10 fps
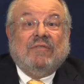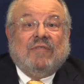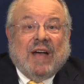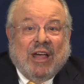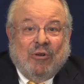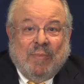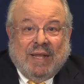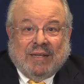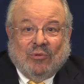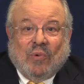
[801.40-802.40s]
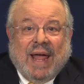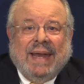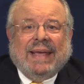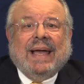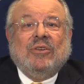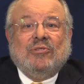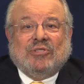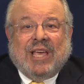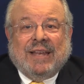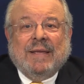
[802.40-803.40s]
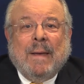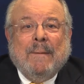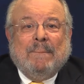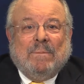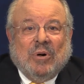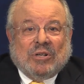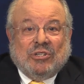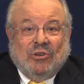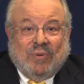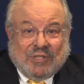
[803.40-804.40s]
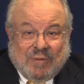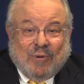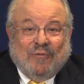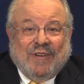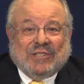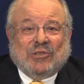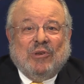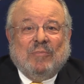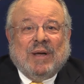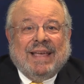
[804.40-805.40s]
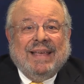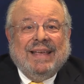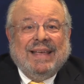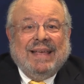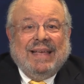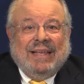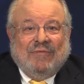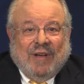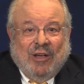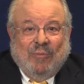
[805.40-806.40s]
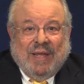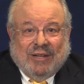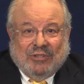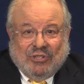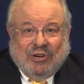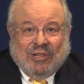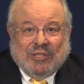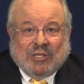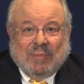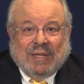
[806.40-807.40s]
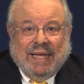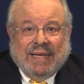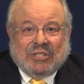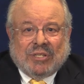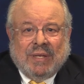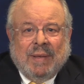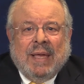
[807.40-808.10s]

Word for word: environmental writing. I used that book too as a professor in my environmental journalism class.